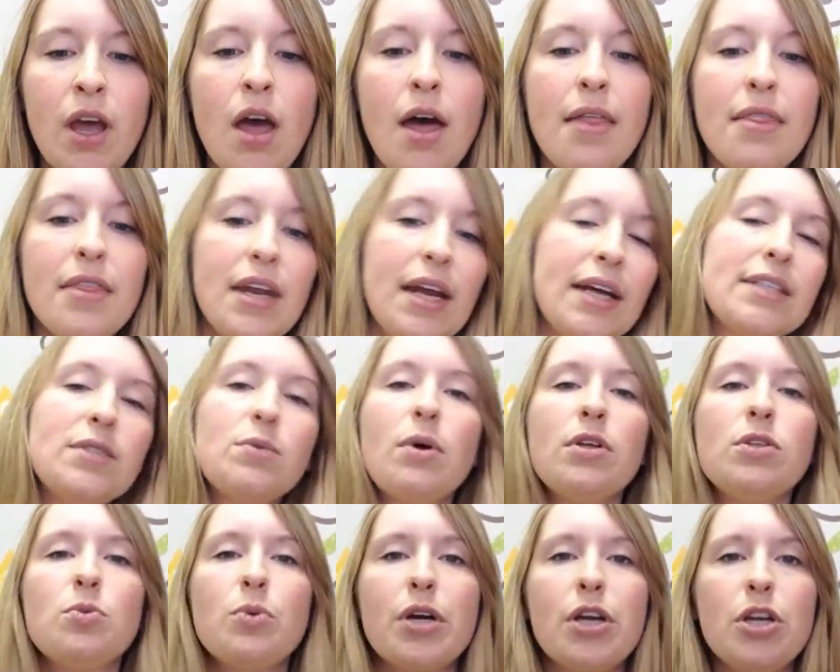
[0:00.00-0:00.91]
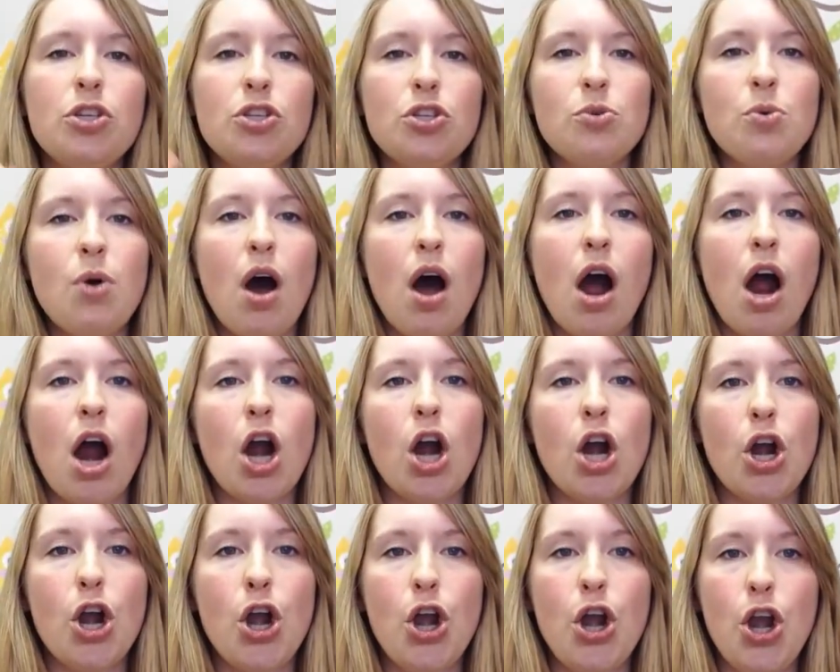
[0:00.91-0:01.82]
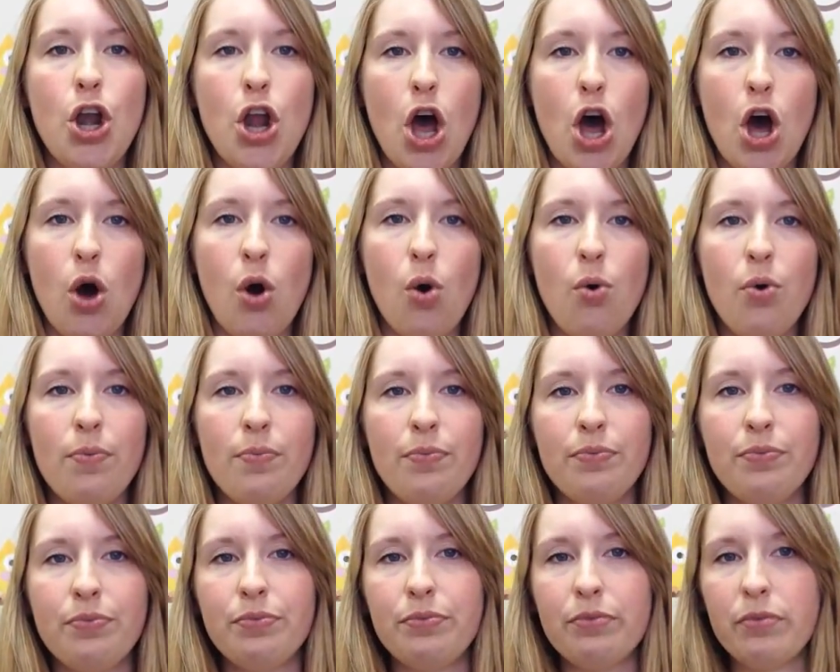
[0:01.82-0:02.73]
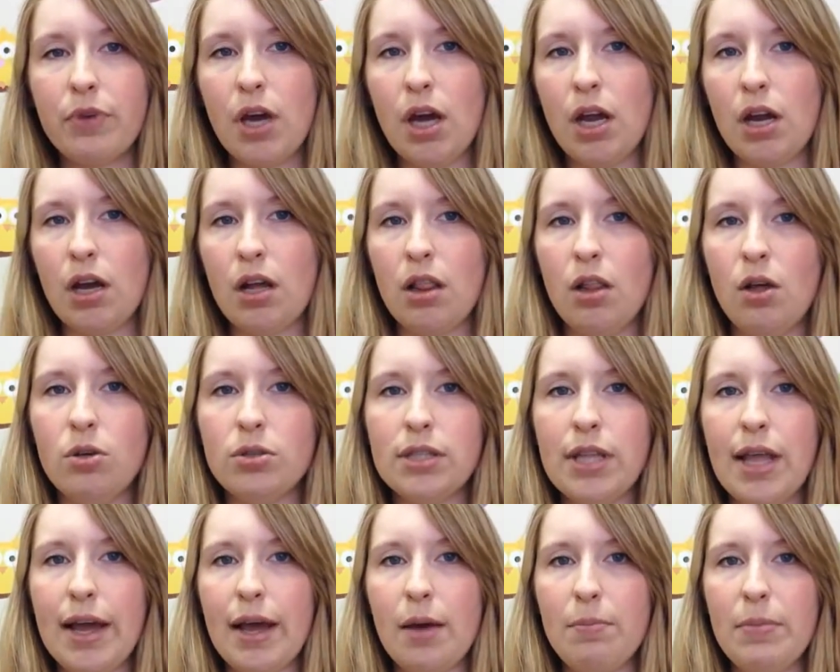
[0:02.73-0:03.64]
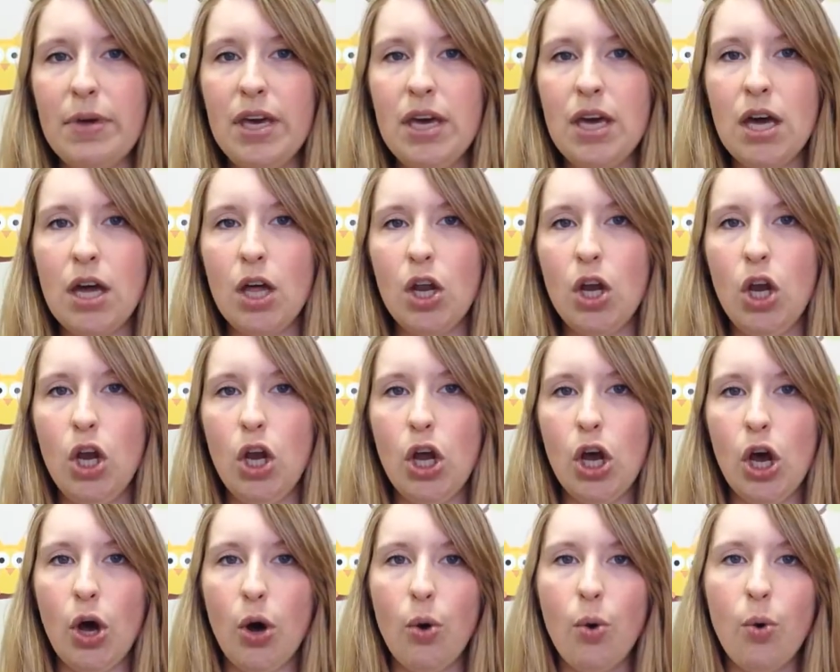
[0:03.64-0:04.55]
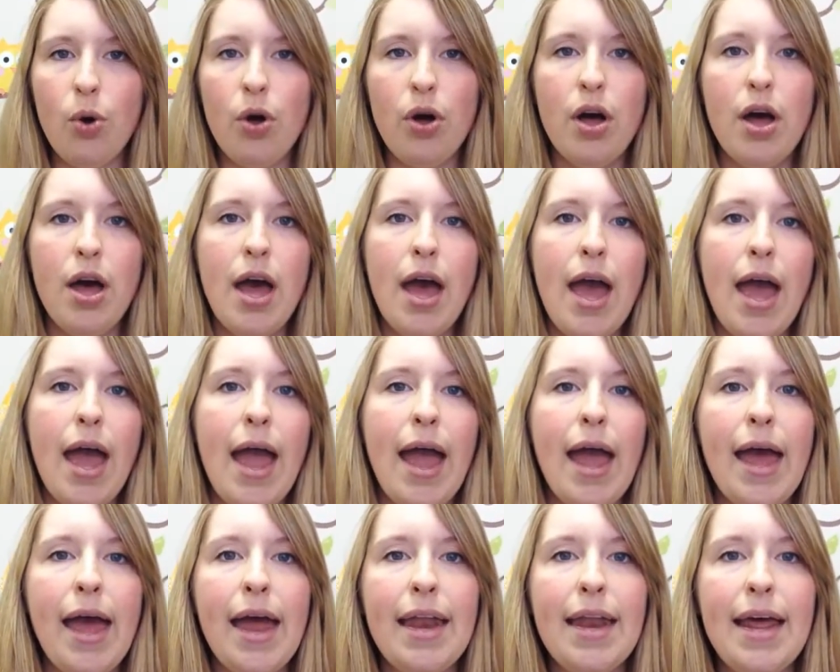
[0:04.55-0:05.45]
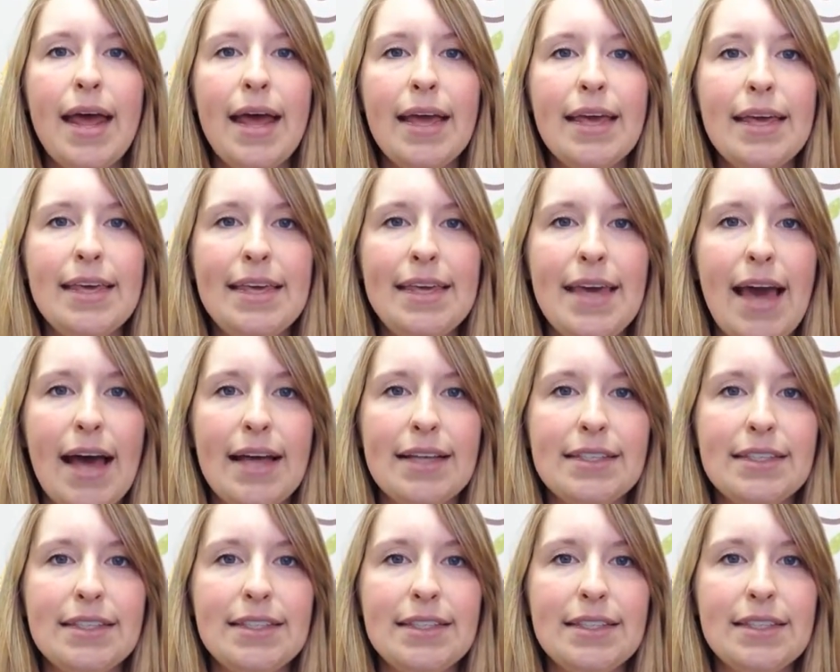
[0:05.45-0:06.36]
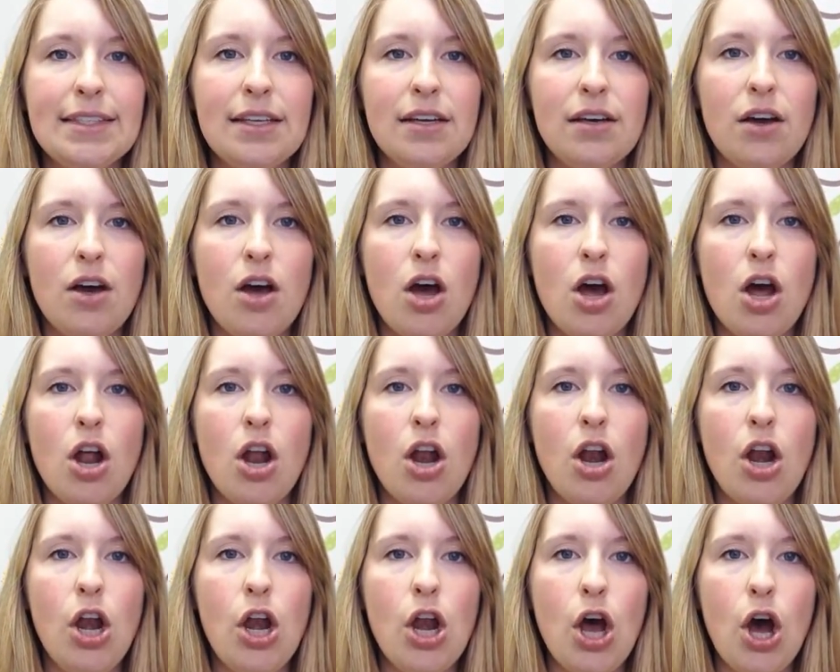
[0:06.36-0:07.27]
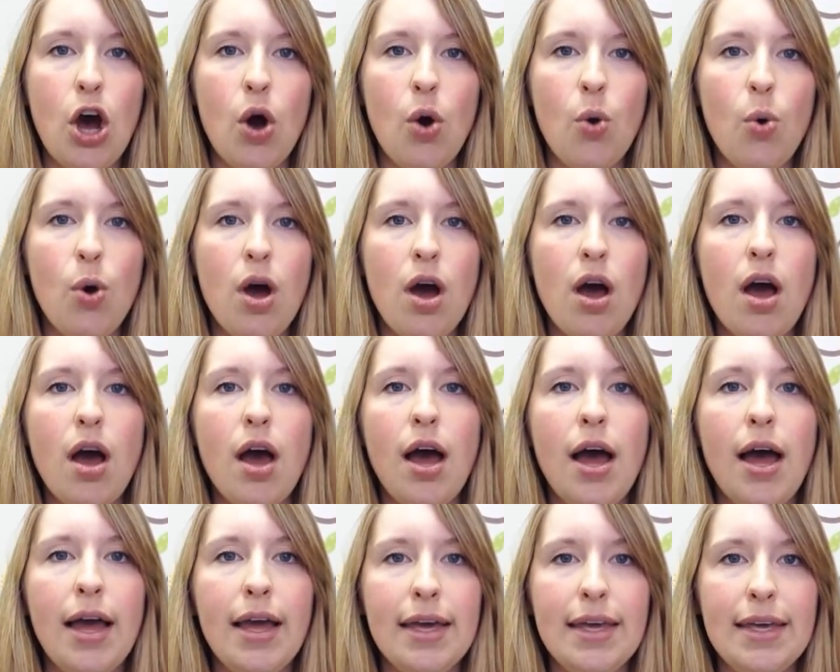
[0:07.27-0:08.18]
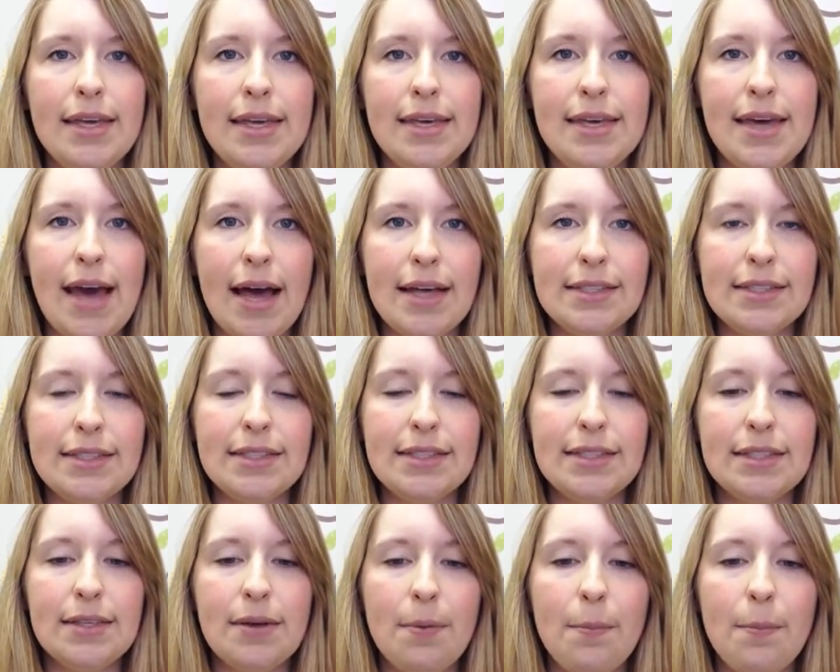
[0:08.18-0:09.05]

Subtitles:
The next ones we're going to do are no, kind of closed like a beak, no, and yes. No, yes.